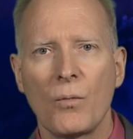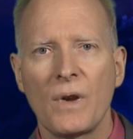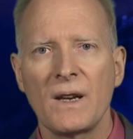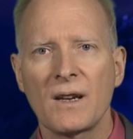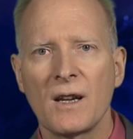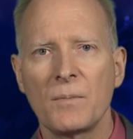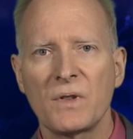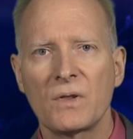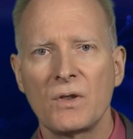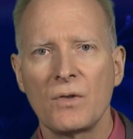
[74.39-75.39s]
when it
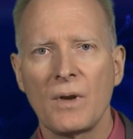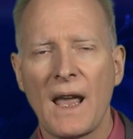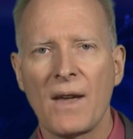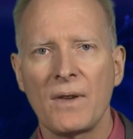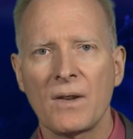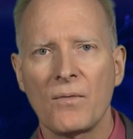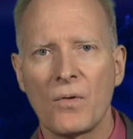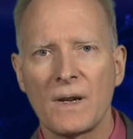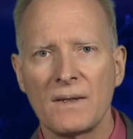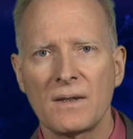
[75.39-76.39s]
comes to having a
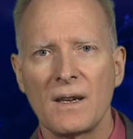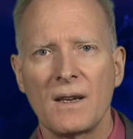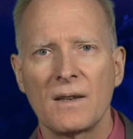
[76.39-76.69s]
voice.